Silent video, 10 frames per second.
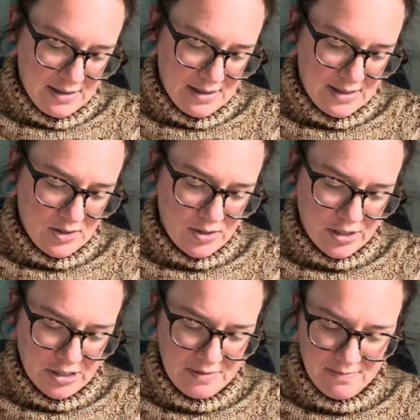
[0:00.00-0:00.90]
it's all
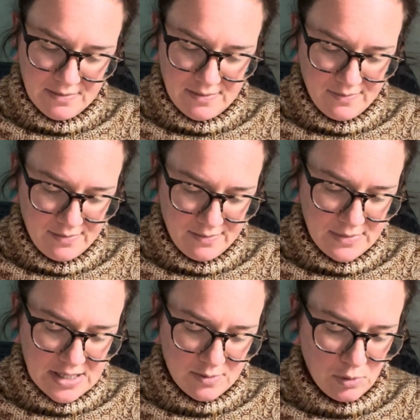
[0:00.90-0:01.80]
good.
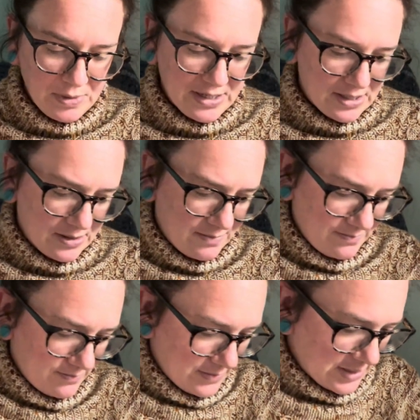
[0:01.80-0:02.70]
This will be done
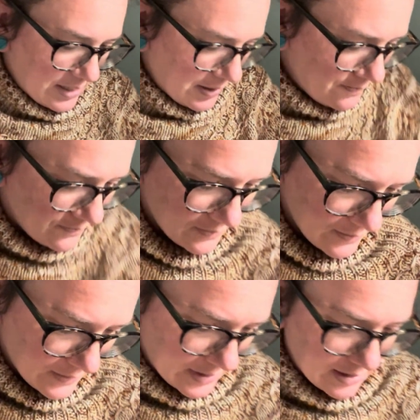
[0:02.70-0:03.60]
today.
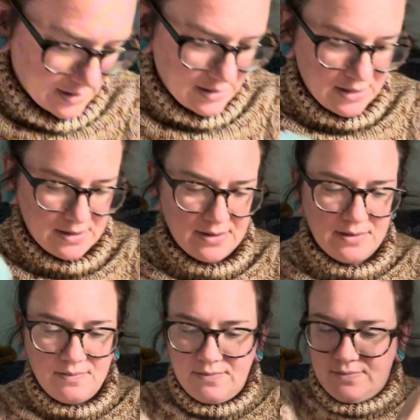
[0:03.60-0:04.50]
It's
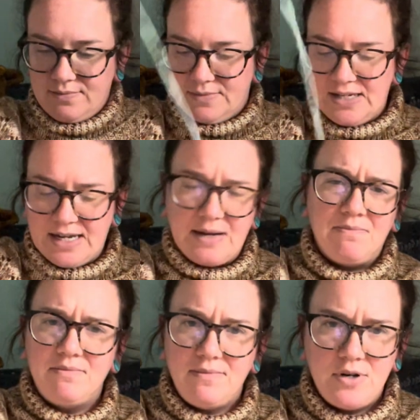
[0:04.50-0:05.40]

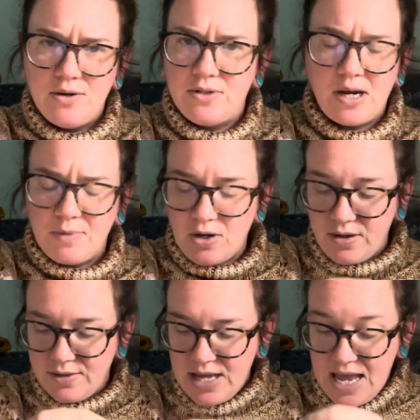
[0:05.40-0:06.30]
taken no time at
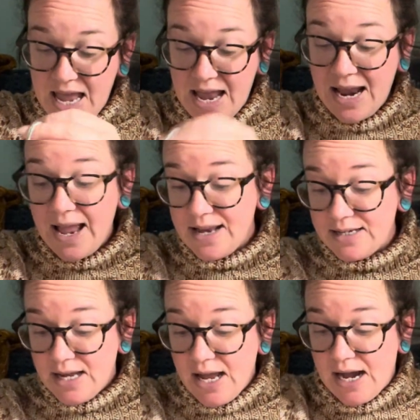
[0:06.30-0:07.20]
all. And
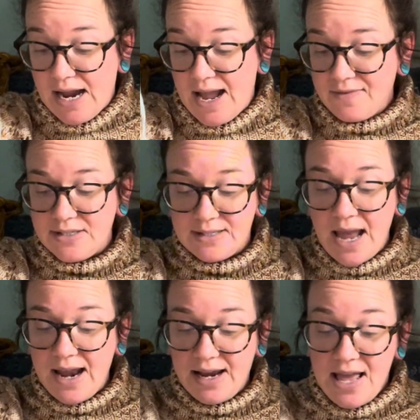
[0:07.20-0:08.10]
I have to
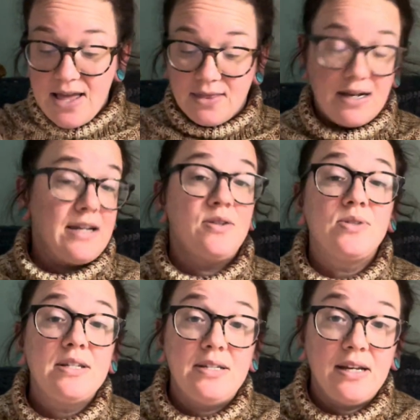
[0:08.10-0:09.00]
say that I used
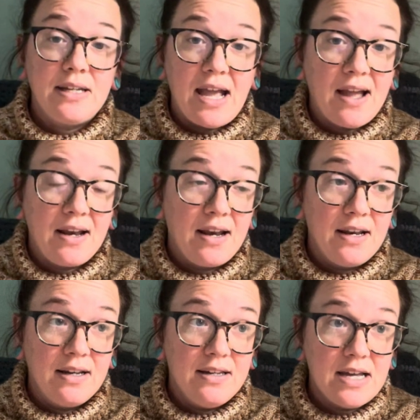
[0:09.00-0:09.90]
the Tin Can
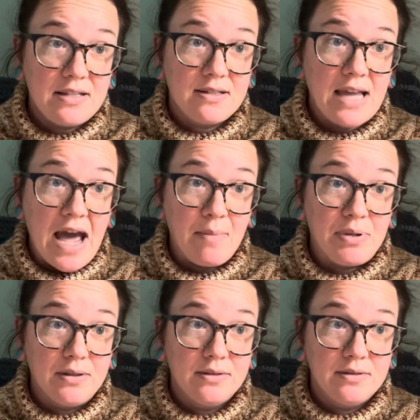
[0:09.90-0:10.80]
Knits app
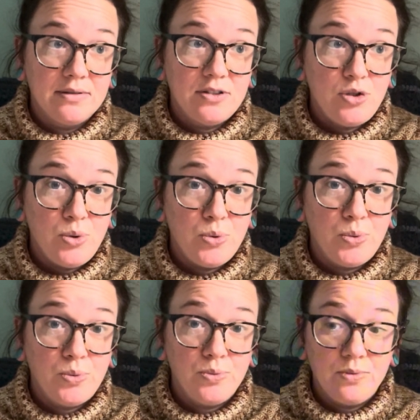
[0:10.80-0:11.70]

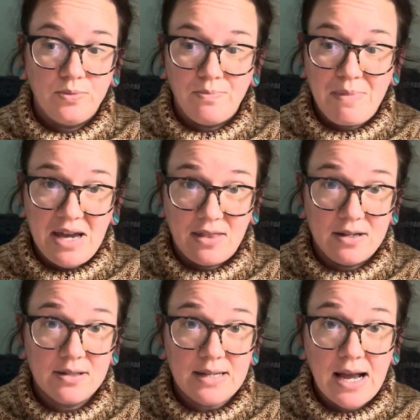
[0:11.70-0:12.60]
to make
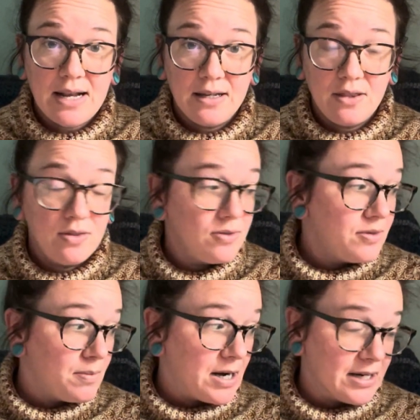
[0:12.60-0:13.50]
this and
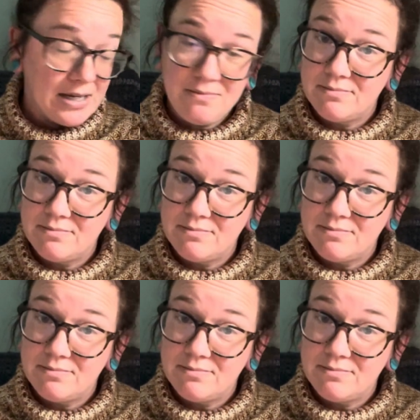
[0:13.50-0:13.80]
the bonnet